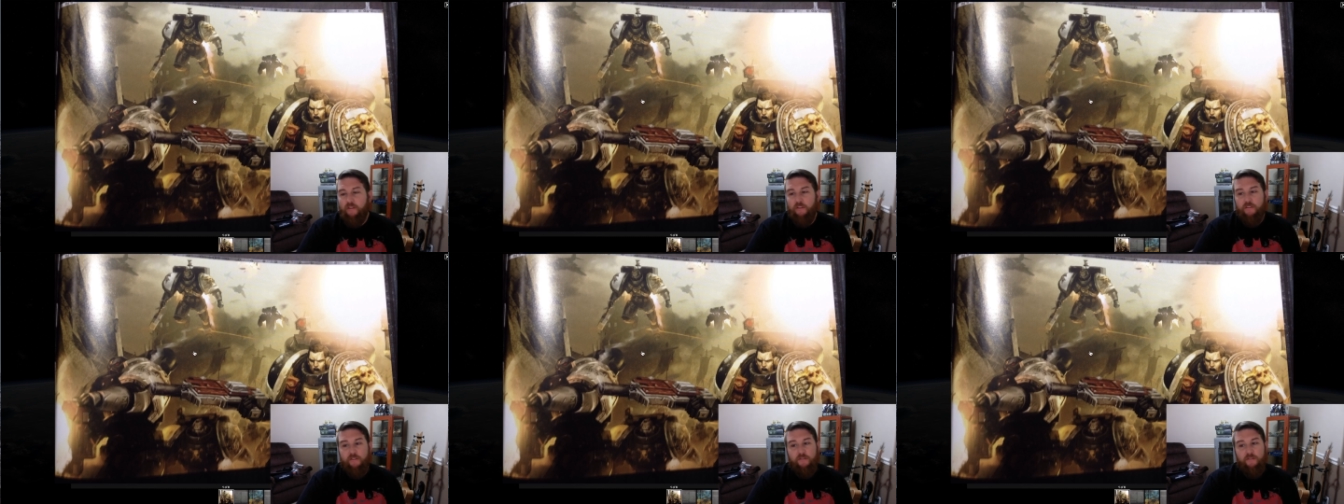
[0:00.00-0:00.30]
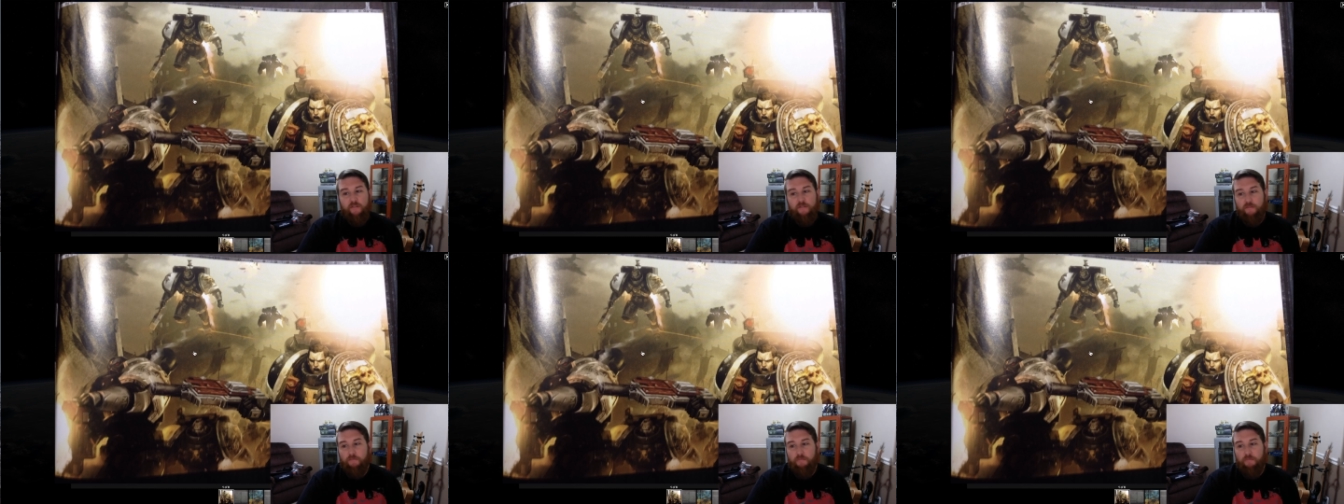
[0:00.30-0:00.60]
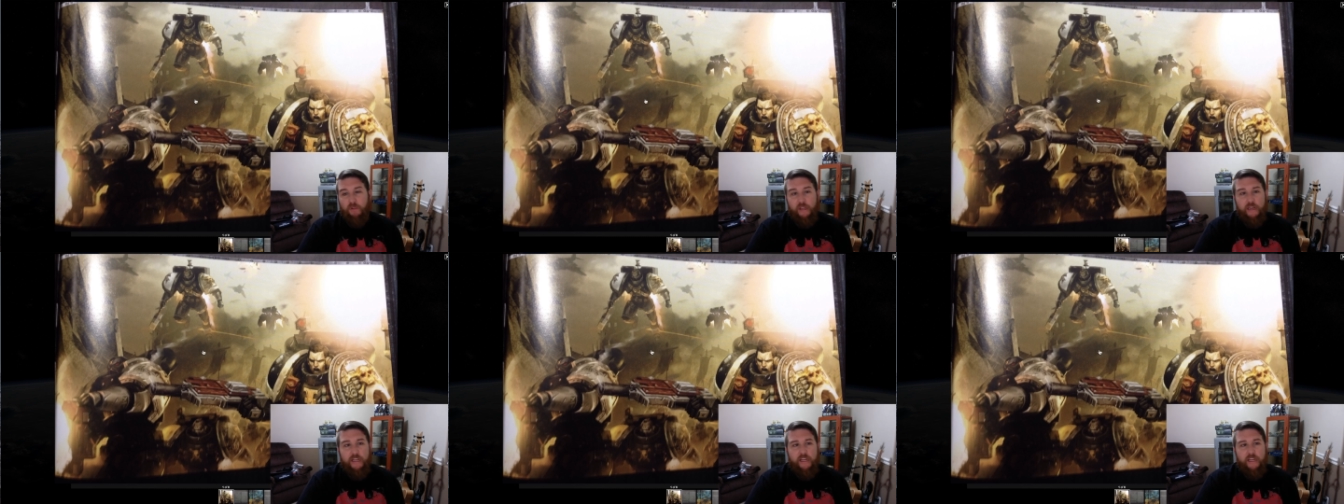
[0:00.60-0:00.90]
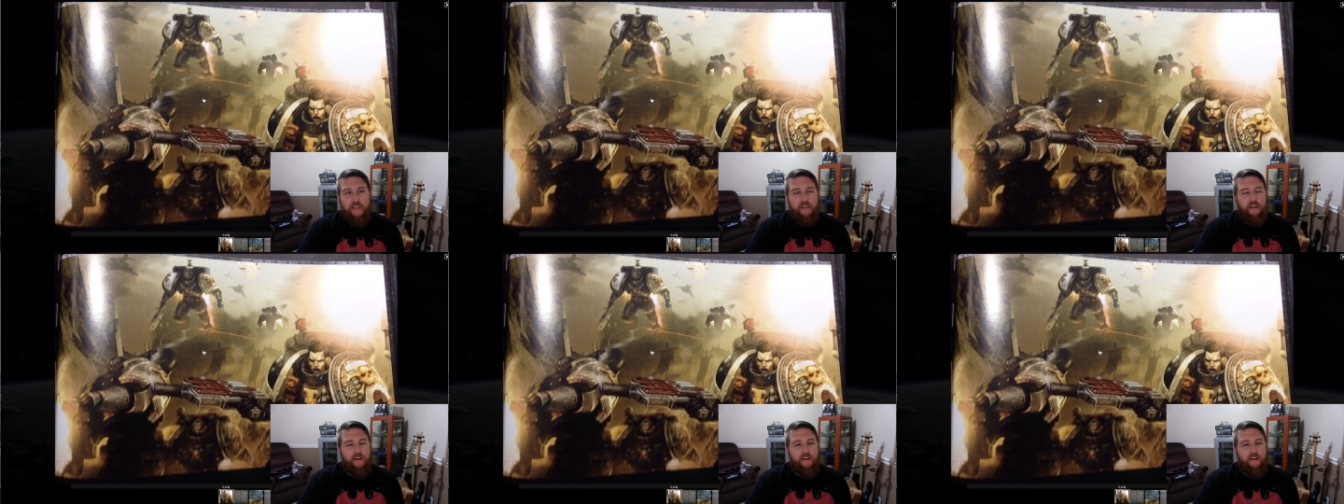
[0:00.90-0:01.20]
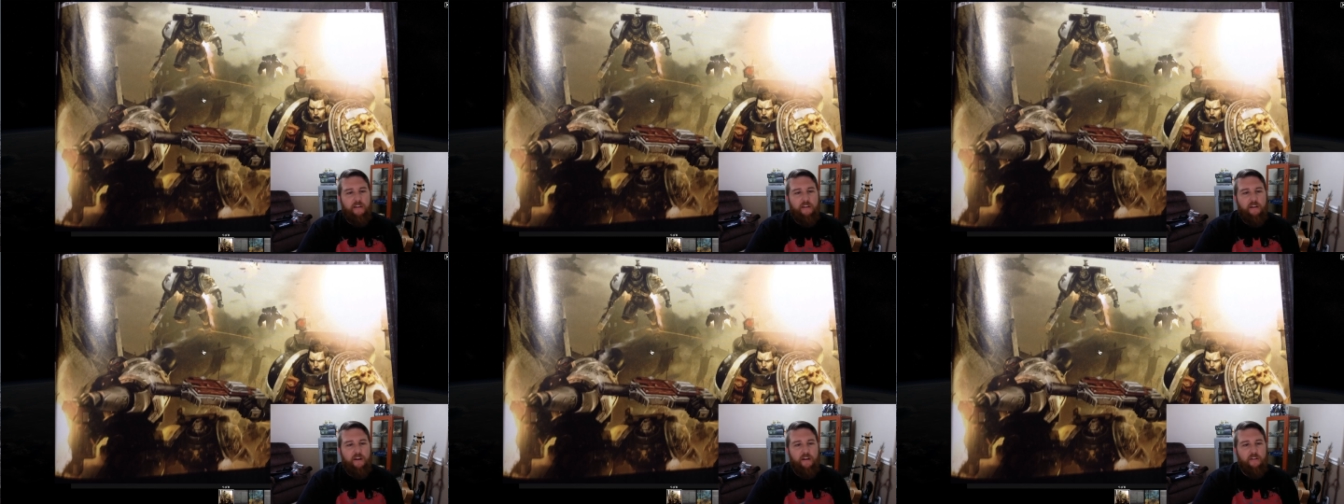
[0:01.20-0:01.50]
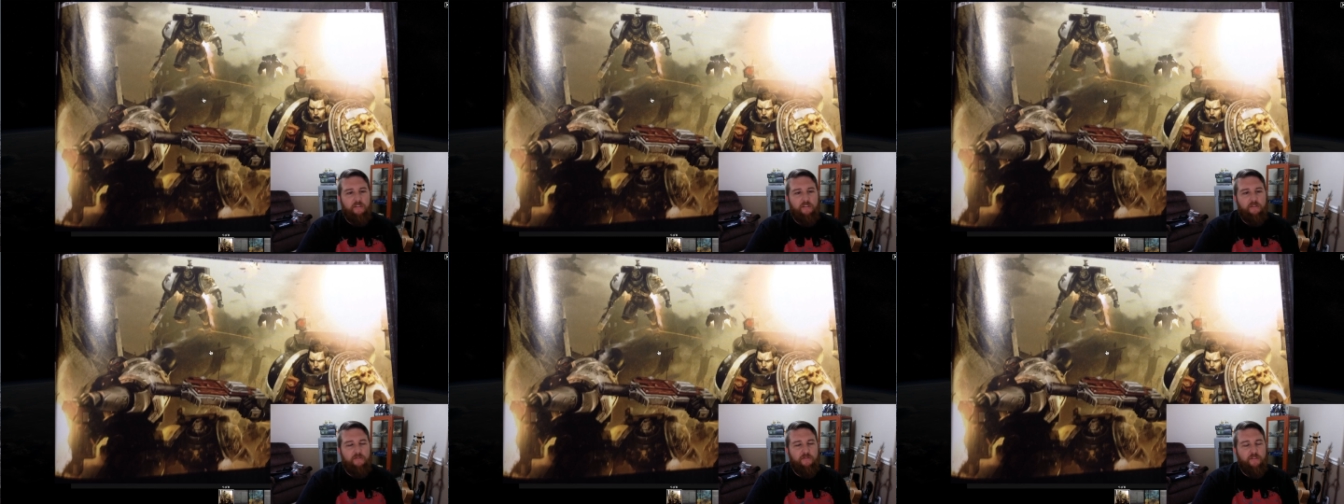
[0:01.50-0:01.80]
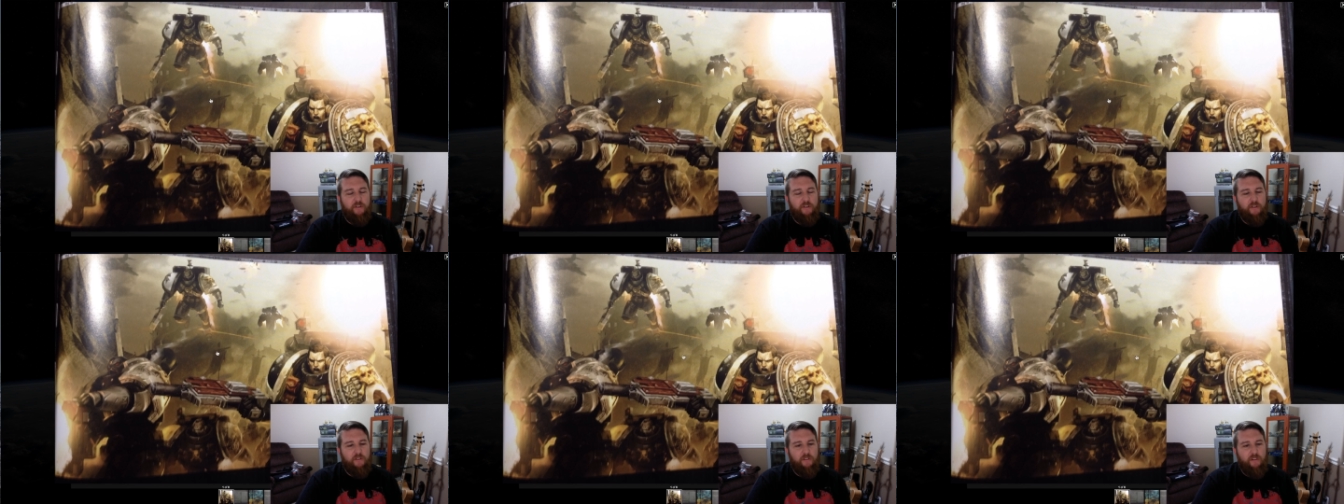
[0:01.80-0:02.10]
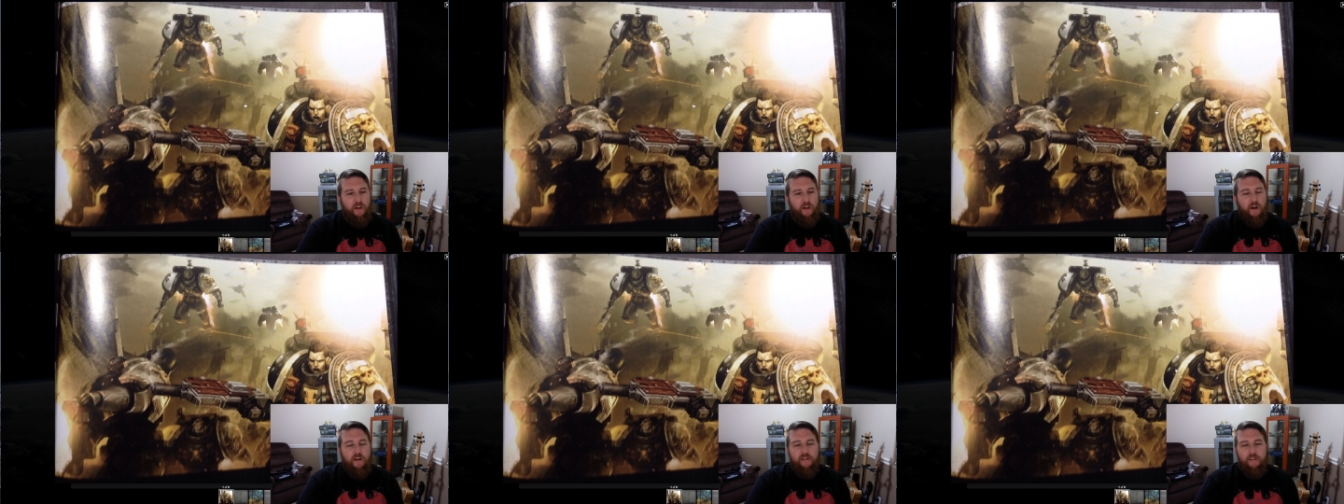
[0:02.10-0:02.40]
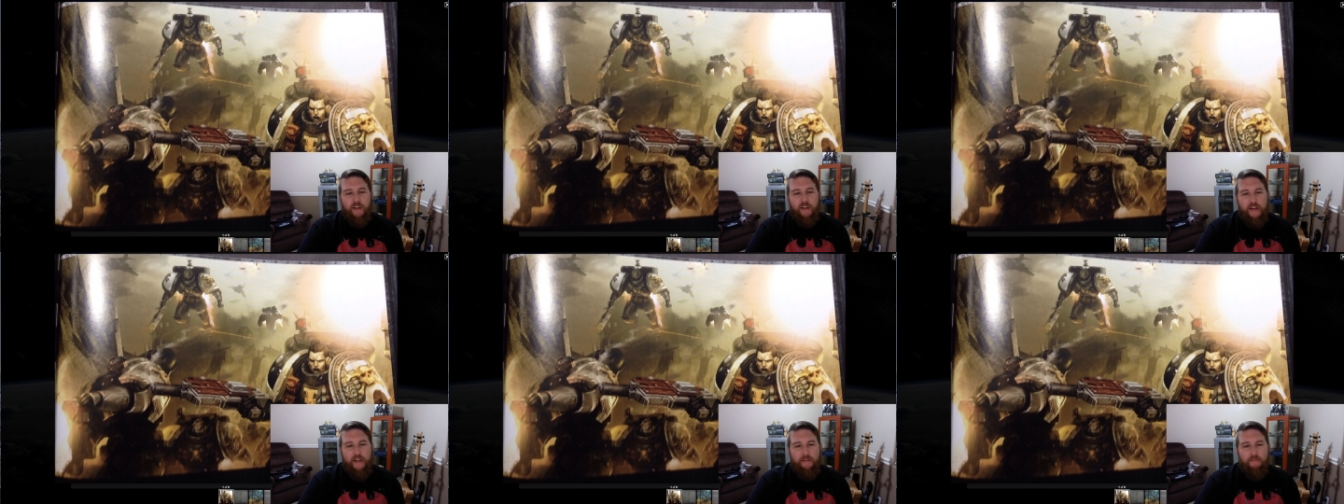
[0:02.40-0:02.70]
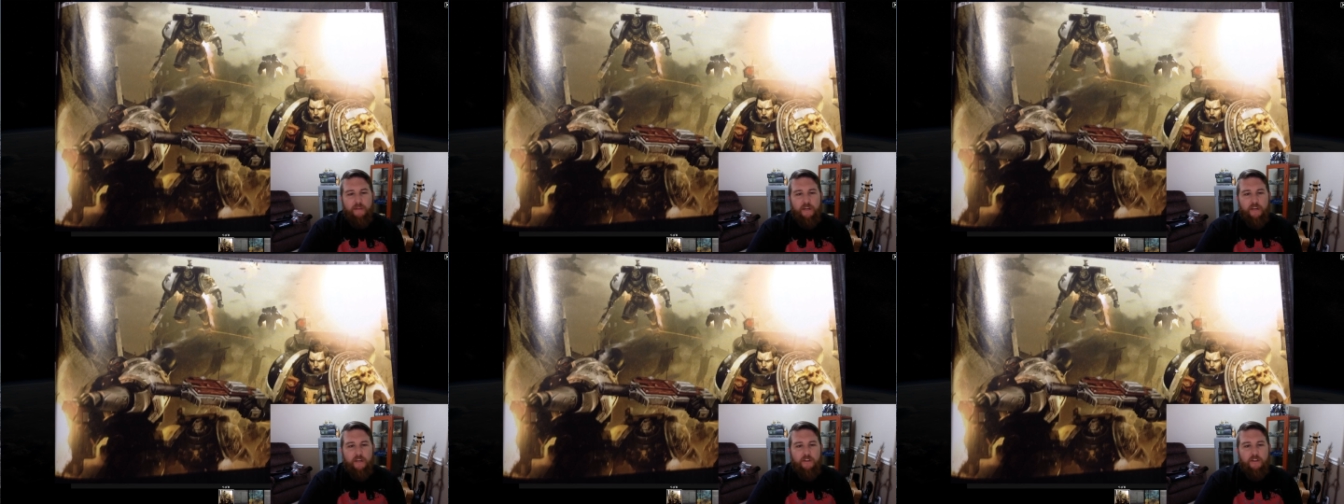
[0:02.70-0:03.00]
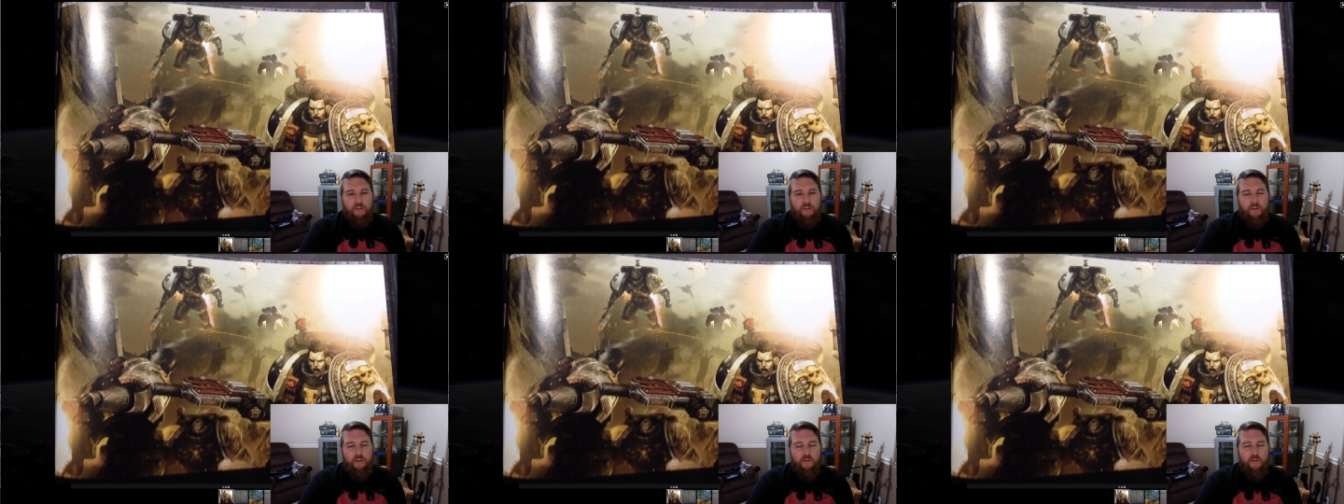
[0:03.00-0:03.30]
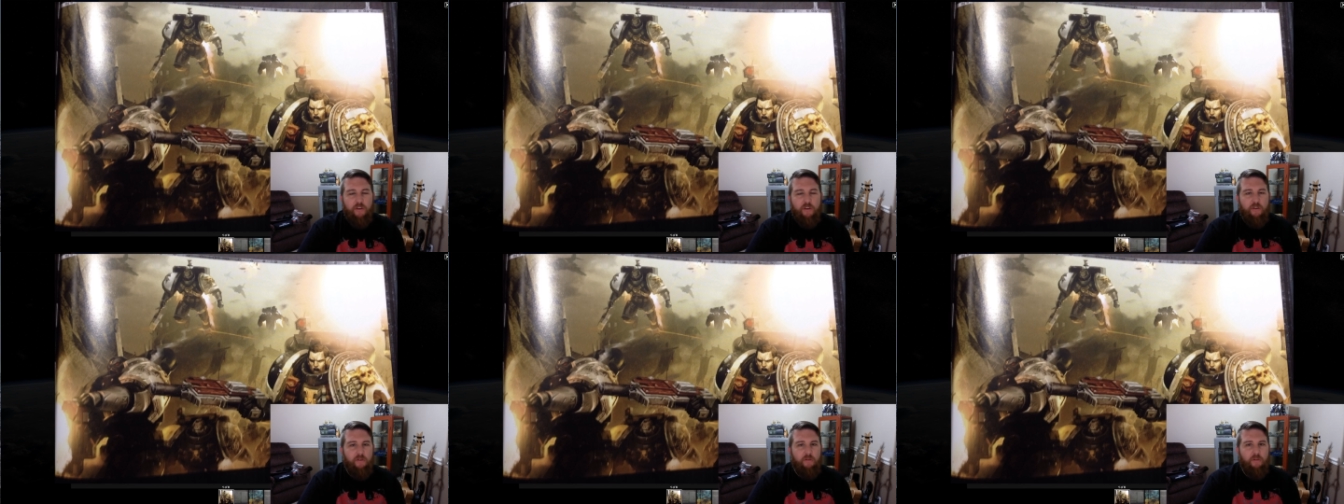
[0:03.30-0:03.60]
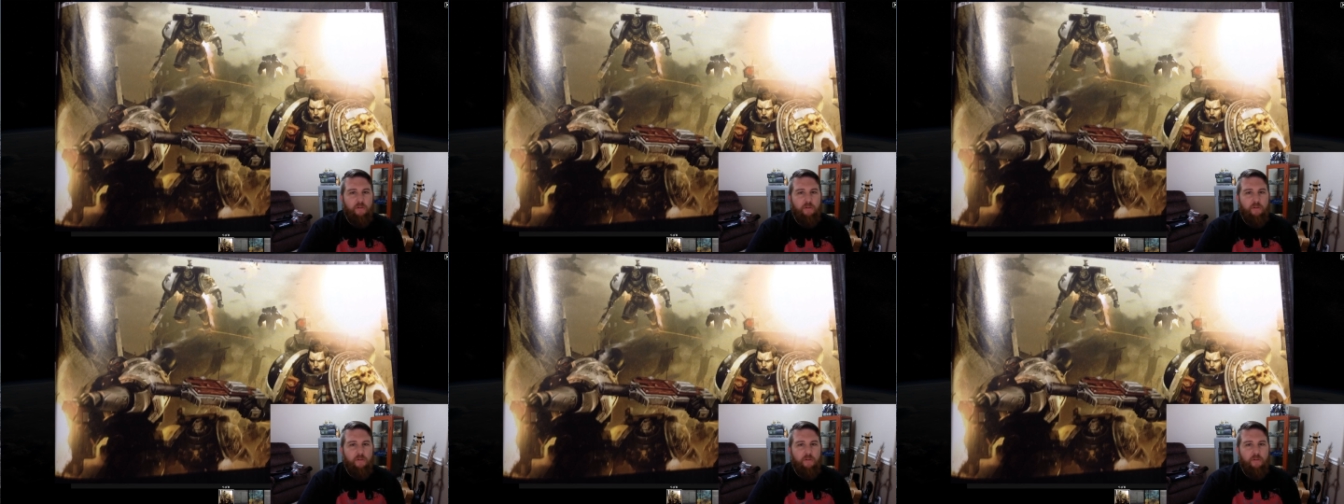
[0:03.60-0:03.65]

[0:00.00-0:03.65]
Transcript: There's plenty in there. He talks for a long time showing you